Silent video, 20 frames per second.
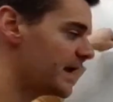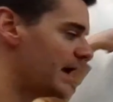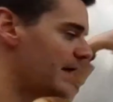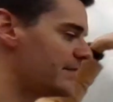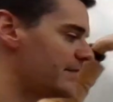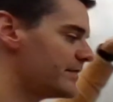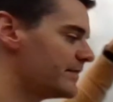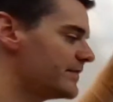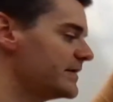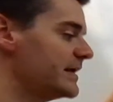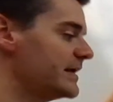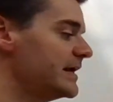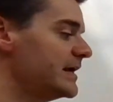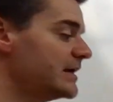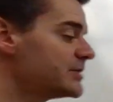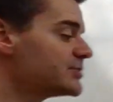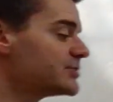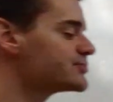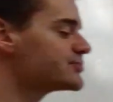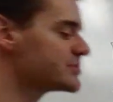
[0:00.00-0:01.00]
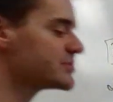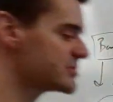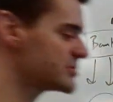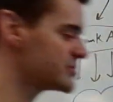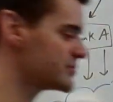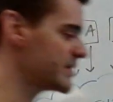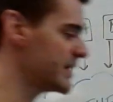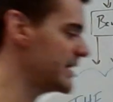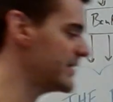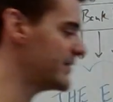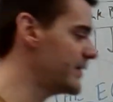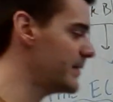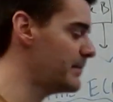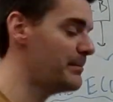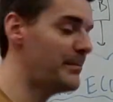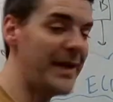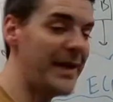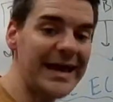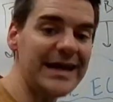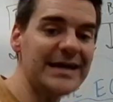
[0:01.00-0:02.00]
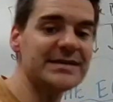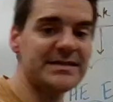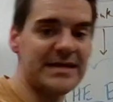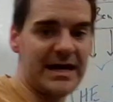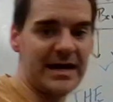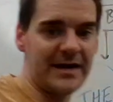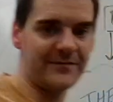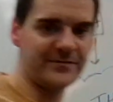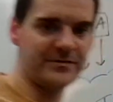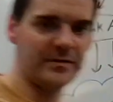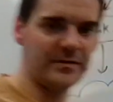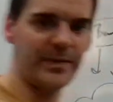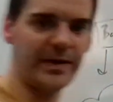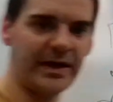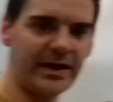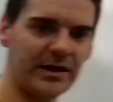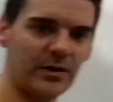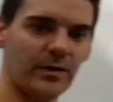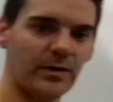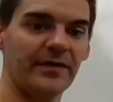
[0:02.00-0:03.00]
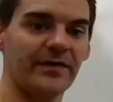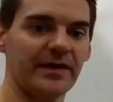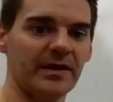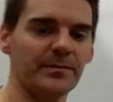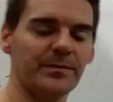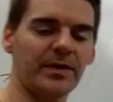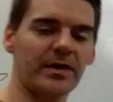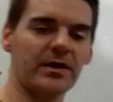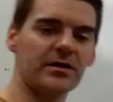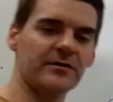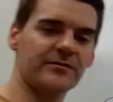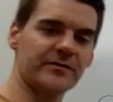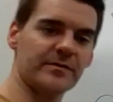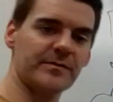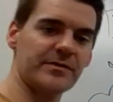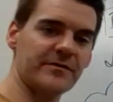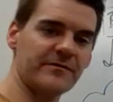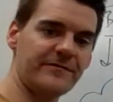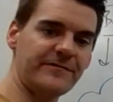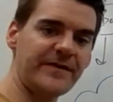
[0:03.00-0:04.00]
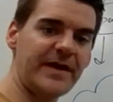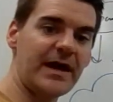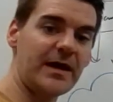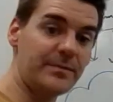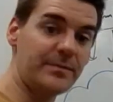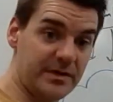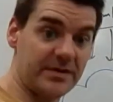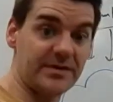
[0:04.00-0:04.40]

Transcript: And the interest rate that banks have to pay when they borrow from the Fed,